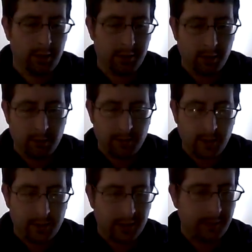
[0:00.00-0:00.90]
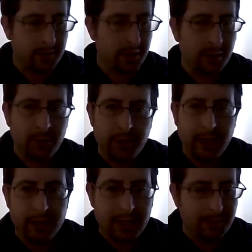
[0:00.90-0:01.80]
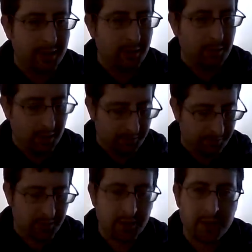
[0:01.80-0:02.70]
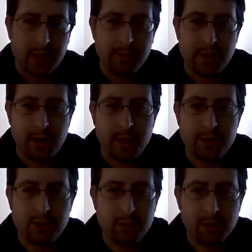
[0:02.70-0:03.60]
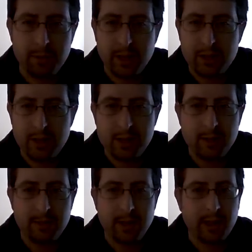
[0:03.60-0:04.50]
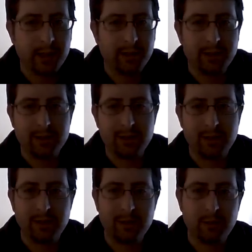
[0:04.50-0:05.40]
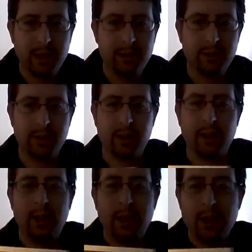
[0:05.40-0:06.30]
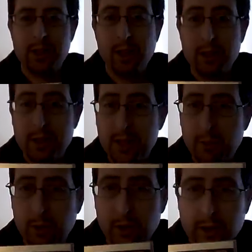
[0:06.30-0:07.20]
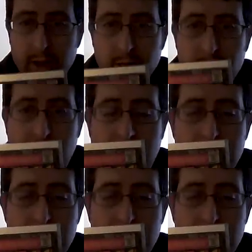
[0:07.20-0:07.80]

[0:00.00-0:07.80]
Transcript: So it was very tough to not put that in the top 10, but since I'm not a super big DC fan, I couldn't quite do it. Here's another DC book, and